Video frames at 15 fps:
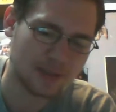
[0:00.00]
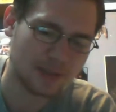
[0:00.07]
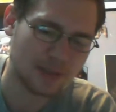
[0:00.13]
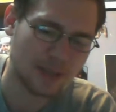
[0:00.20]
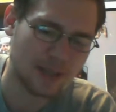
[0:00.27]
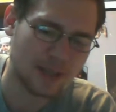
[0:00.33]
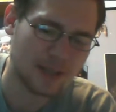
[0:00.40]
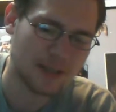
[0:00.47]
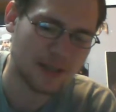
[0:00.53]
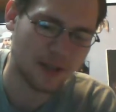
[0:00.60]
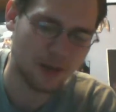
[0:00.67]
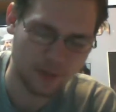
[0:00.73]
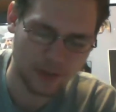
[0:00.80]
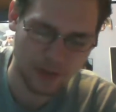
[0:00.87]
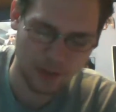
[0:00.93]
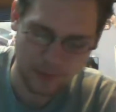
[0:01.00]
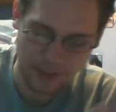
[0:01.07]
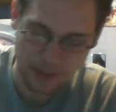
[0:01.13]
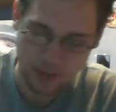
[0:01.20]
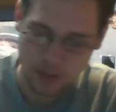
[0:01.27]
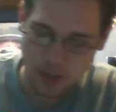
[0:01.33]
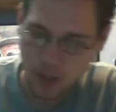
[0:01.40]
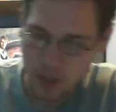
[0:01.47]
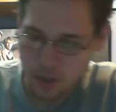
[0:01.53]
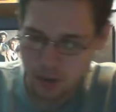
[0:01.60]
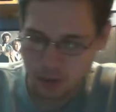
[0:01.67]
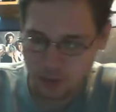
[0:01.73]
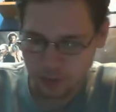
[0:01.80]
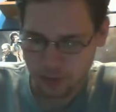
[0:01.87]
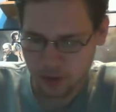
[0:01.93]
in another video again.
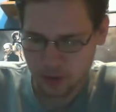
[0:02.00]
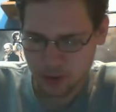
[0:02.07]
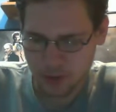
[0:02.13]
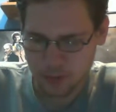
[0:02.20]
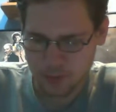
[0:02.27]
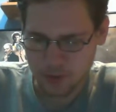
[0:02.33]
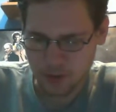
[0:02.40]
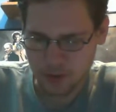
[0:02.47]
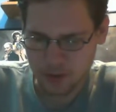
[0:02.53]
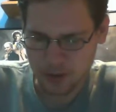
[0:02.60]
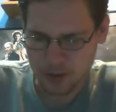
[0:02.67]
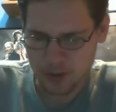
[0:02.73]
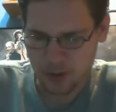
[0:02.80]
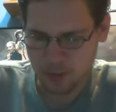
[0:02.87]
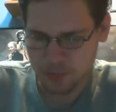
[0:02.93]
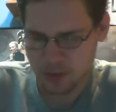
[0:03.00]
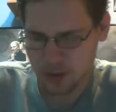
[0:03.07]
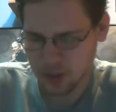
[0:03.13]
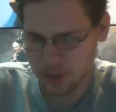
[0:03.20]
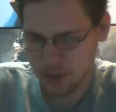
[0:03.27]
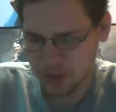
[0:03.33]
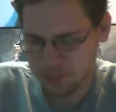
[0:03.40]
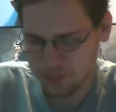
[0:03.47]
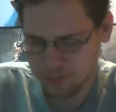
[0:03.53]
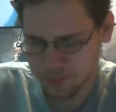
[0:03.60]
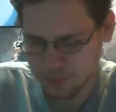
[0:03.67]
I'm going to stop saying that.